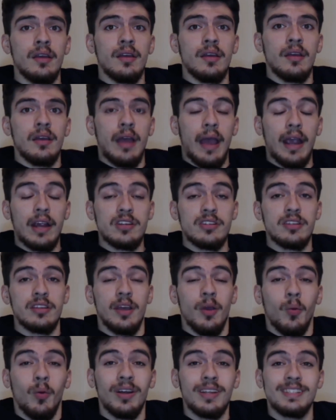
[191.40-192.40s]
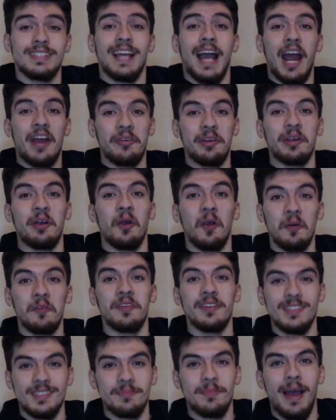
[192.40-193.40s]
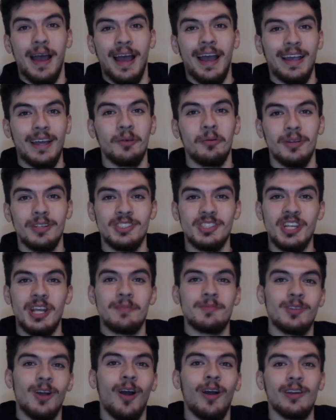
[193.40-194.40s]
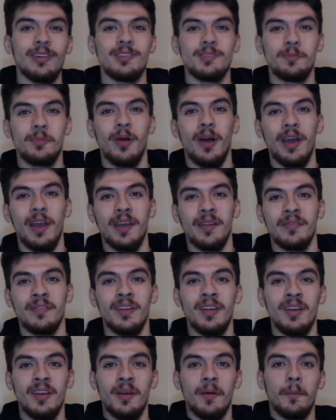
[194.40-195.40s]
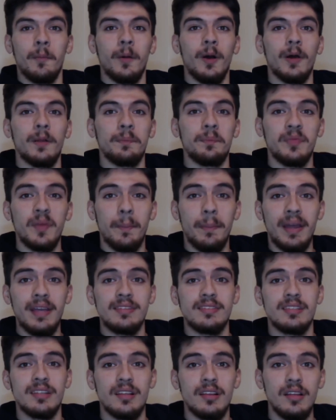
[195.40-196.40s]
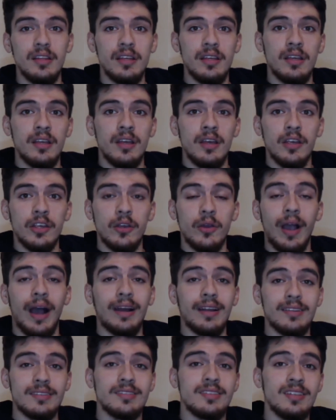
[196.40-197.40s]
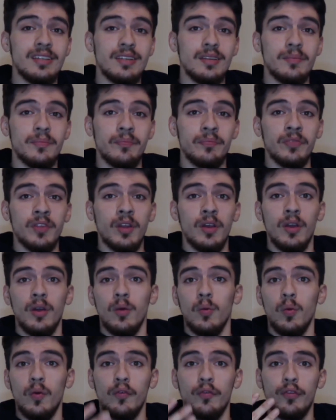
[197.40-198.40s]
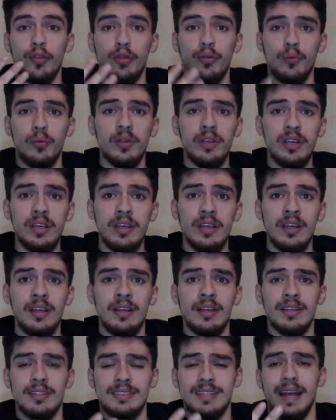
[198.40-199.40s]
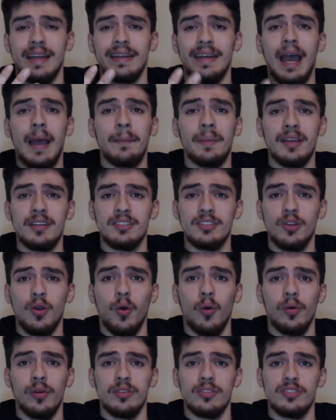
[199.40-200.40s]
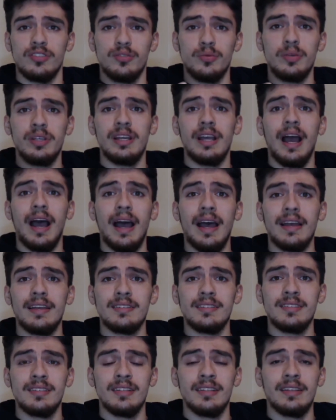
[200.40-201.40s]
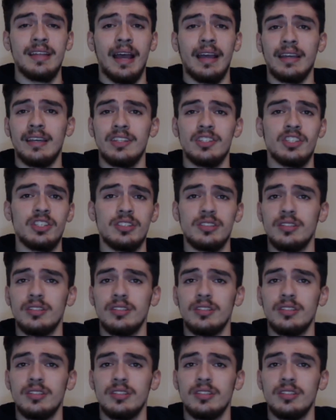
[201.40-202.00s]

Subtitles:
actually once Kyrie Irving's back and once James Harden's playing. But basically, you got a team with 3 dynamic scorers, 3 guys that can just